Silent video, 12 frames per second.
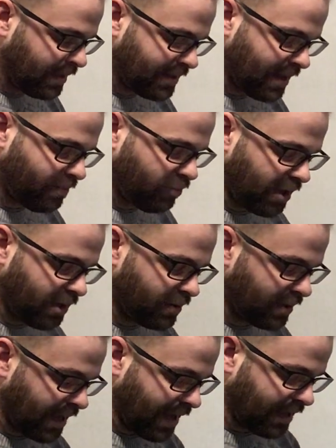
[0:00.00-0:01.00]
that breaker
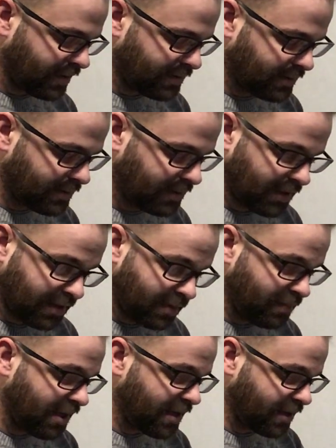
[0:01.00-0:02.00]
can't, it
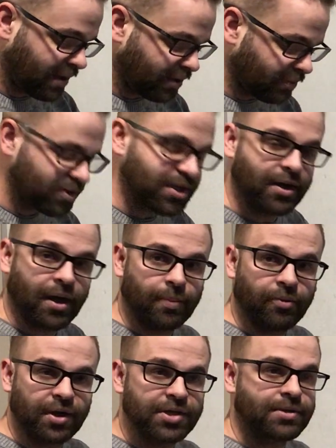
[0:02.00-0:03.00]
can be at 100%
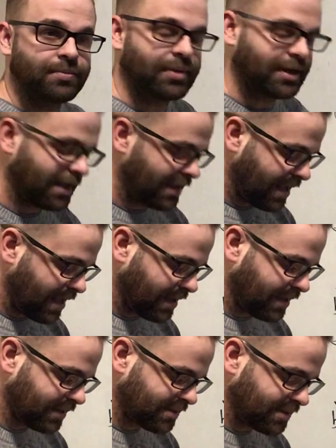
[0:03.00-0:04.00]
operation, but it
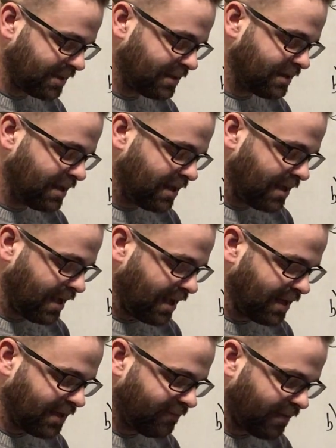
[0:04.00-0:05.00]
can't exceed
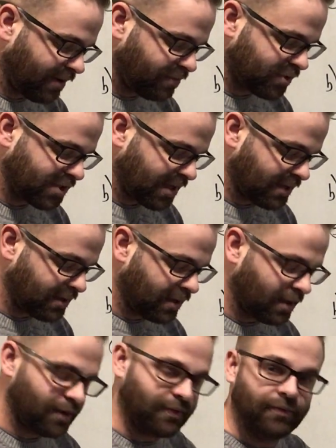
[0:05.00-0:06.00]
85%
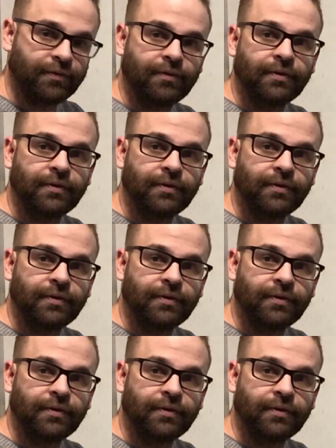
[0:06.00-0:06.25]
of